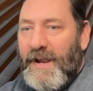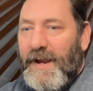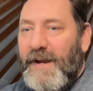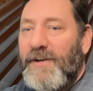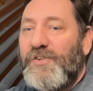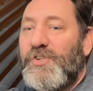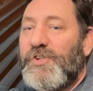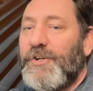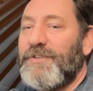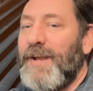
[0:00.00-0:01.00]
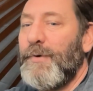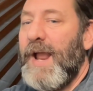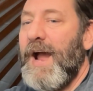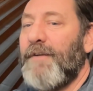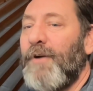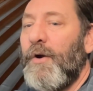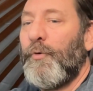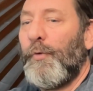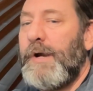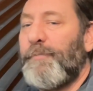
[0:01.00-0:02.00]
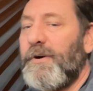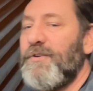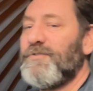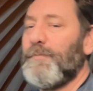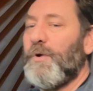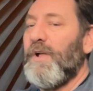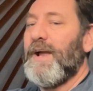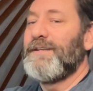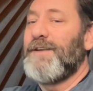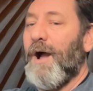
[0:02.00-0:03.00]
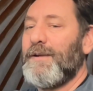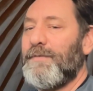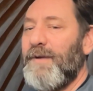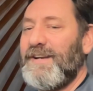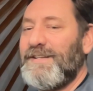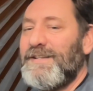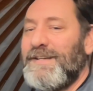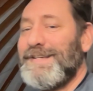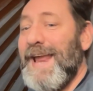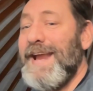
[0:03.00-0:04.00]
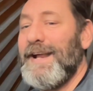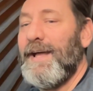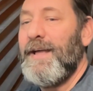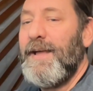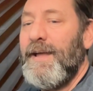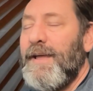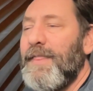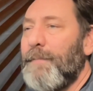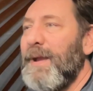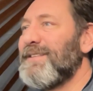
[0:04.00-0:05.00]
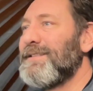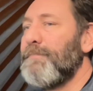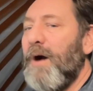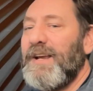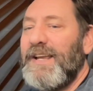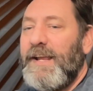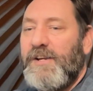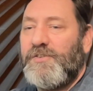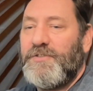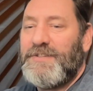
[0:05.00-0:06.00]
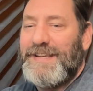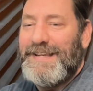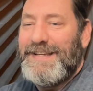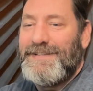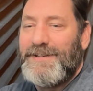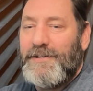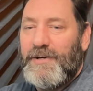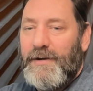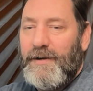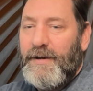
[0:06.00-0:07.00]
It ensures that we have reproducible and documented data that makes debugging issues easier.